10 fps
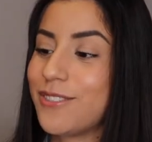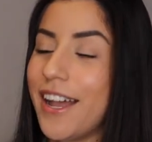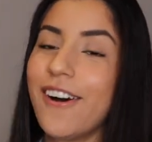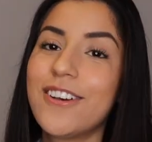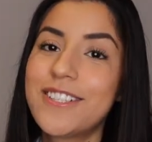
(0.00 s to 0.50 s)
So
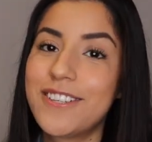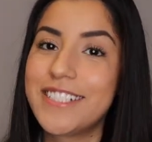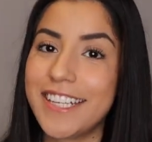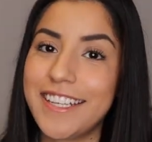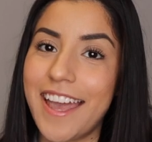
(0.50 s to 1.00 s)
I also
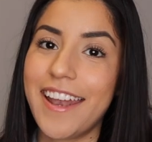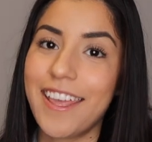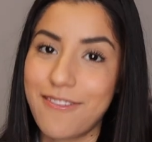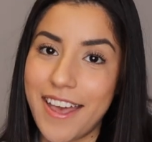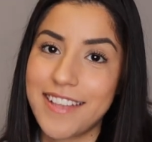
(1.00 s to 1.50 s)
did get
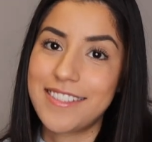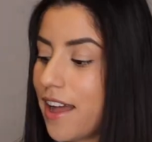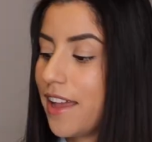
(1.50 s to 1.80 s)
a vest.